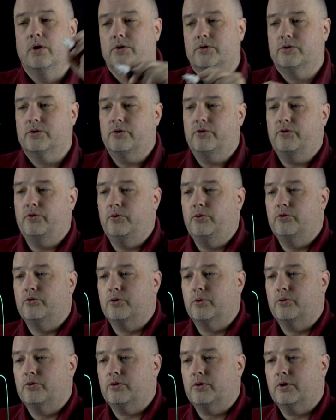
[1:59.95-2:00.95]
So this
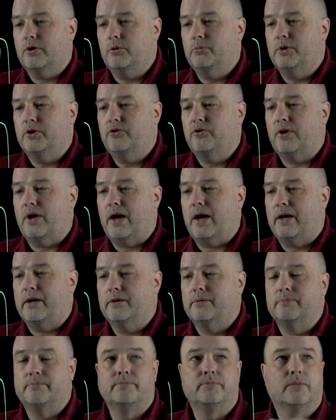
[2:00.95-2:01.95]
user was a little bit
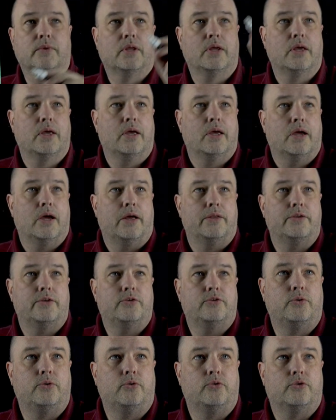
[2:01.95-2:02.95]
sad, and
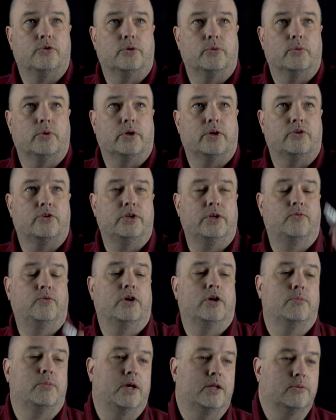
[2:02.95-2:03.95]
user, we're going to see if
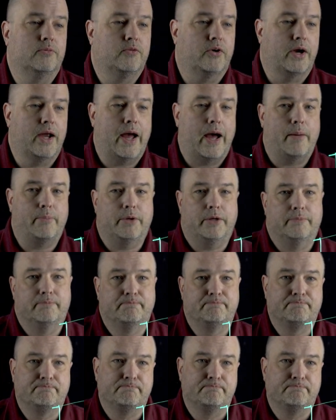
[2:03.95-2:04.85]
we can make them very happy.